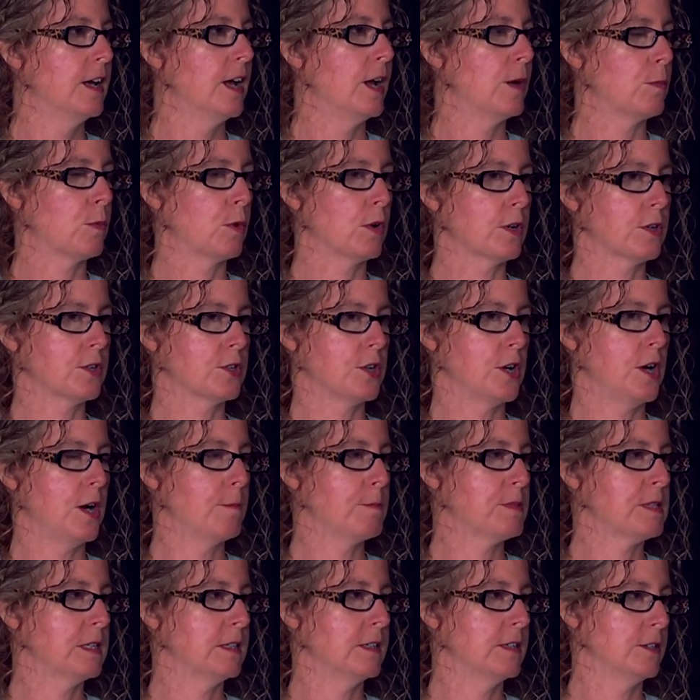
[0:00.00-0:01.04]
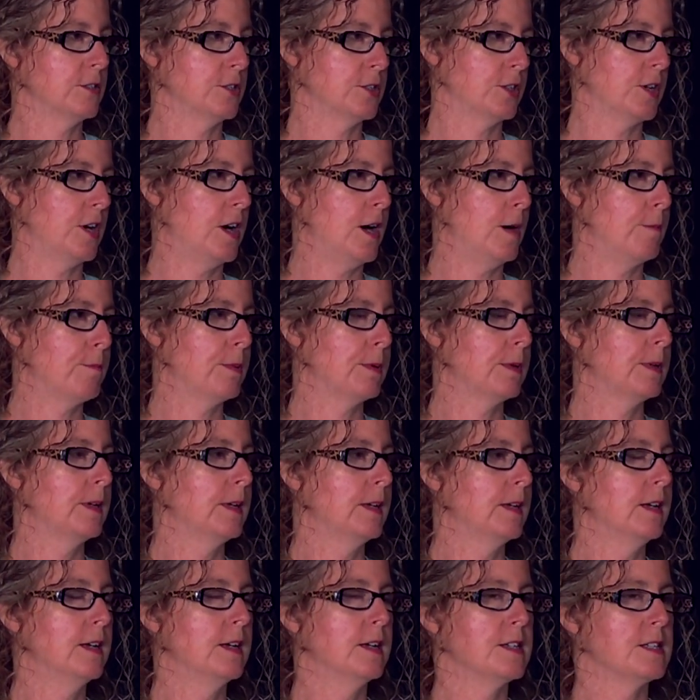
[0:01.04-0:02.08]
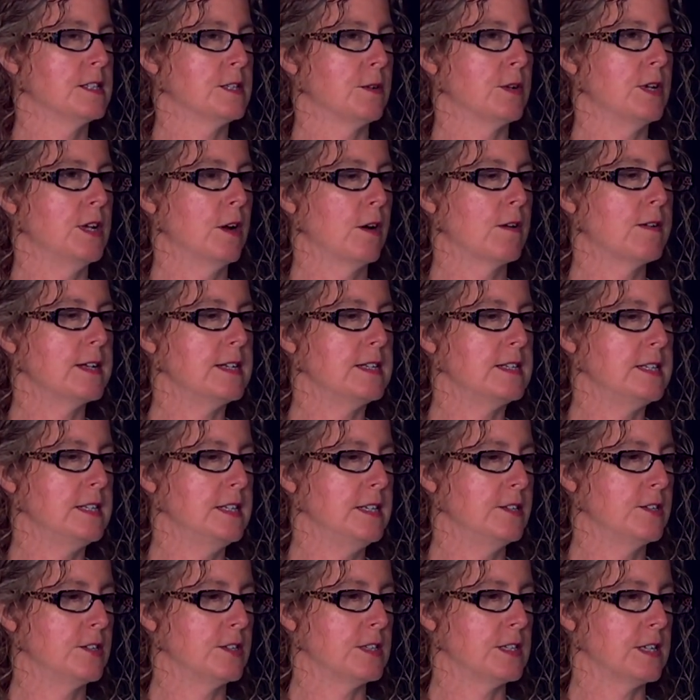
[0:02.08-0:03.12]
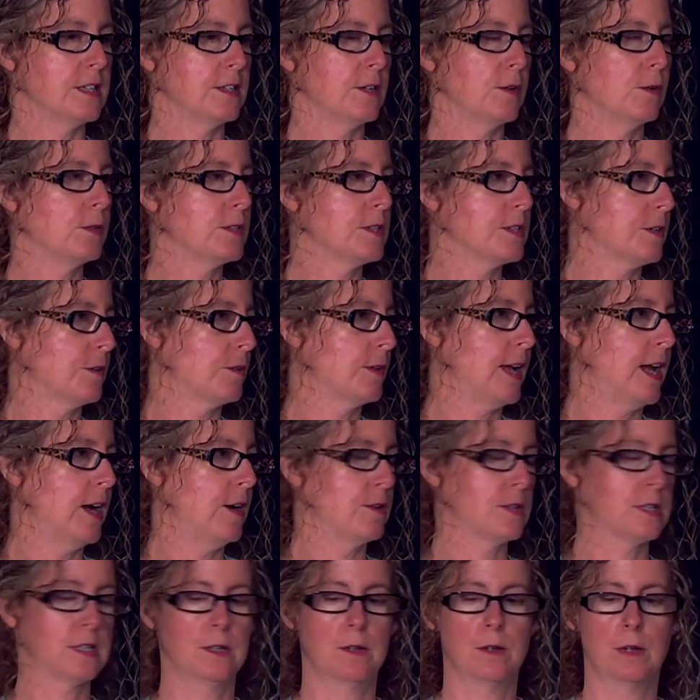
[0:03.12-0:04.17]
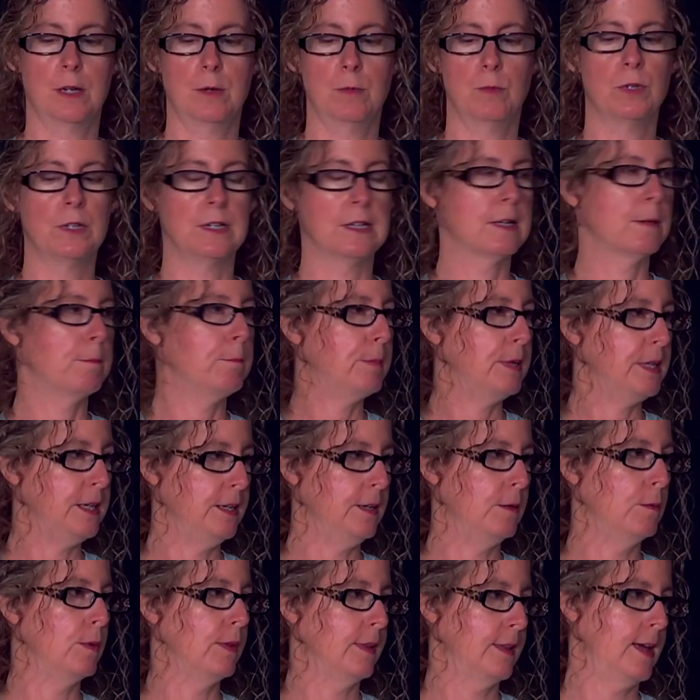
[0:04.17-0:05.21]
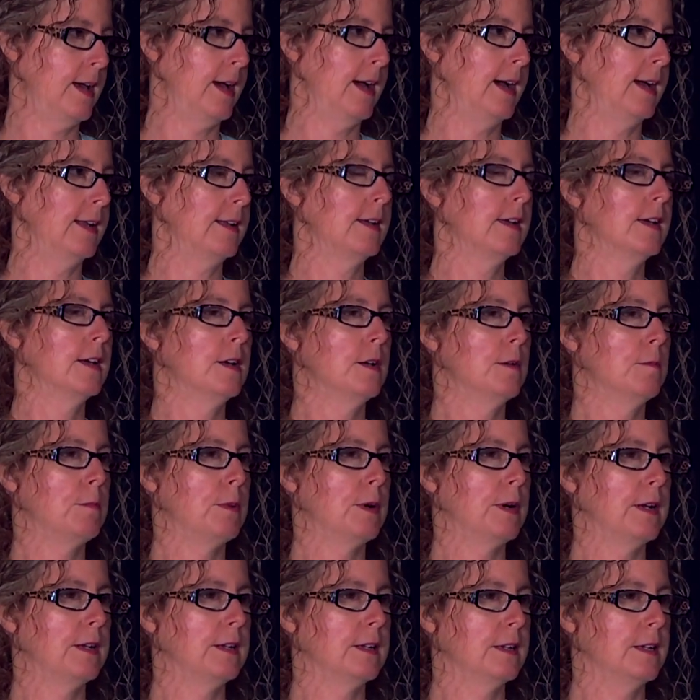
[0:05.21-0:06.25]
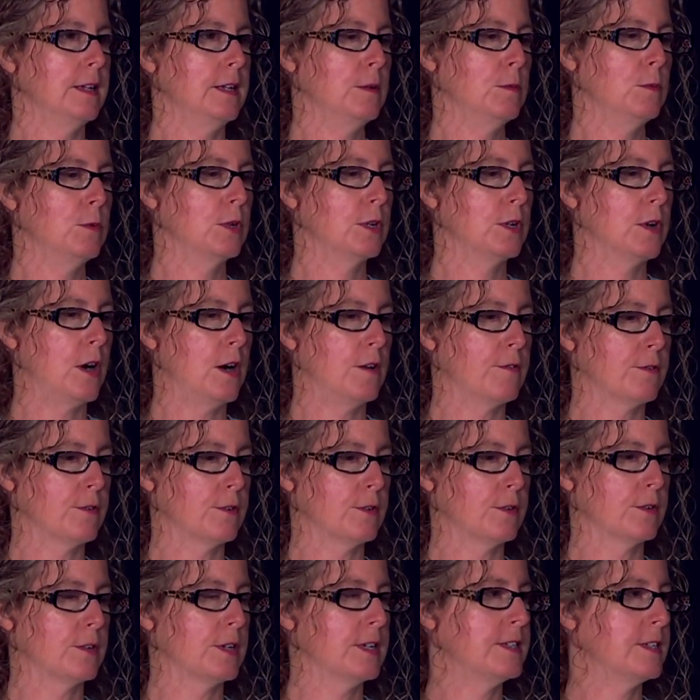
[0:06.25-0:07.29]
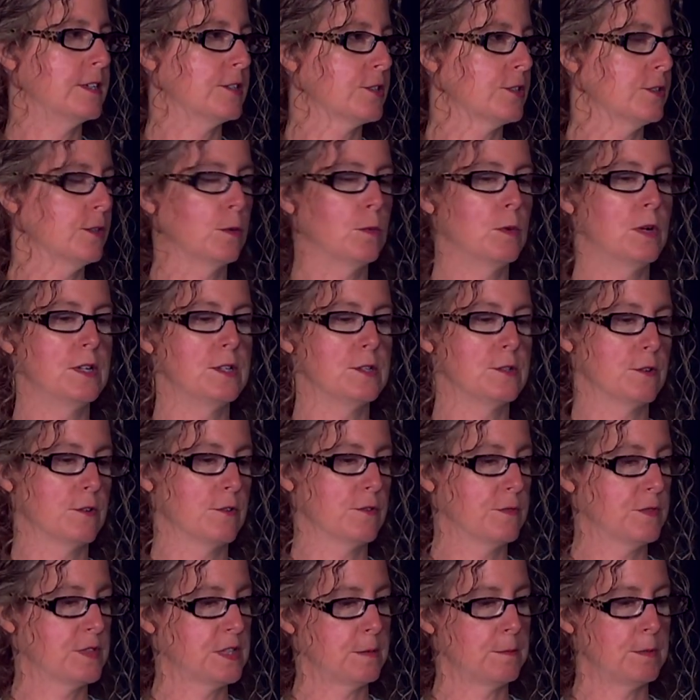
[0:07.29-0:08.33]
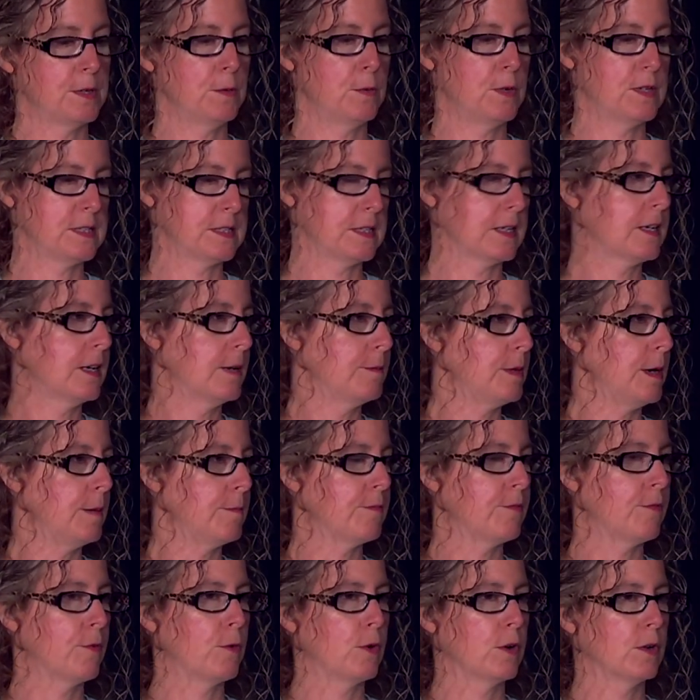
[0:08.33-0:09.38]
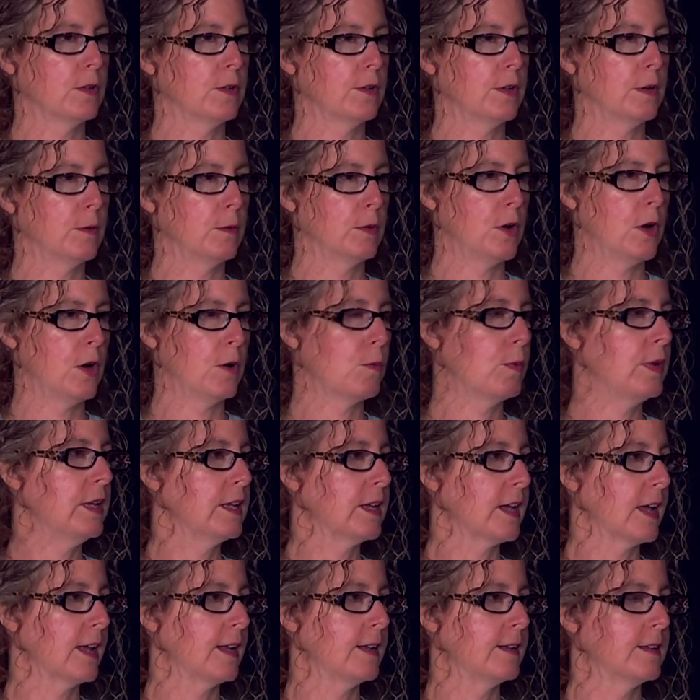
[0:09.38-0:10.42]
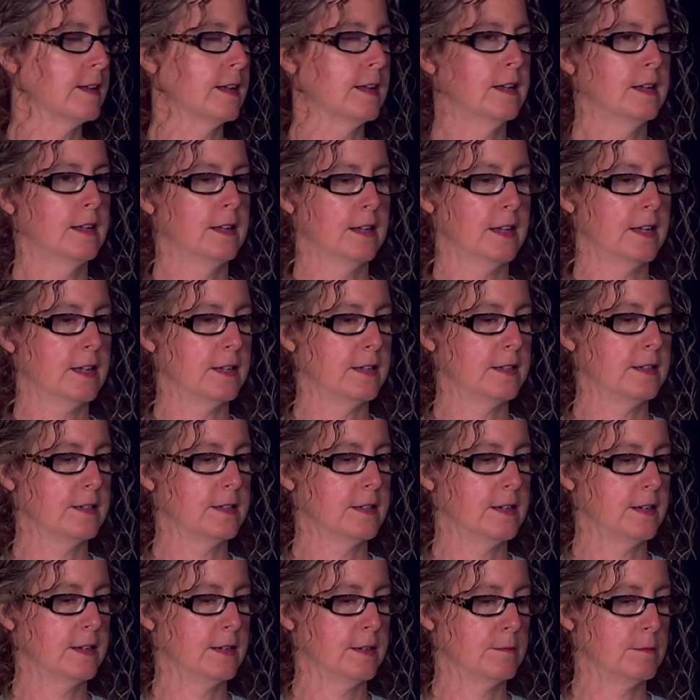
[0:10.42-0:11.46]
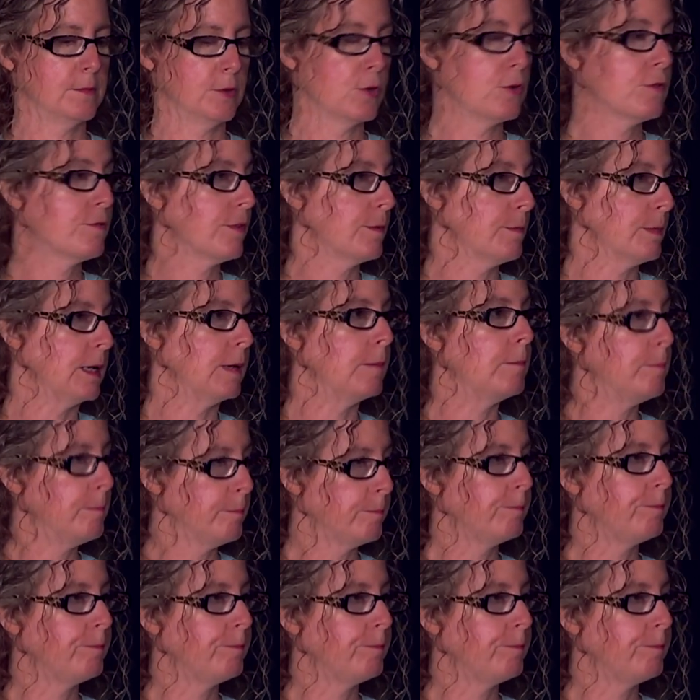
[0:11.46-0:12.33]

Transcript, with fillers: and workshops in his shop. So he already teaches at the Old Stone House, and he right. wouldn't compete with that but he would offer additional ones or if somebody wants to come up for a, long weekend and uh, learn from him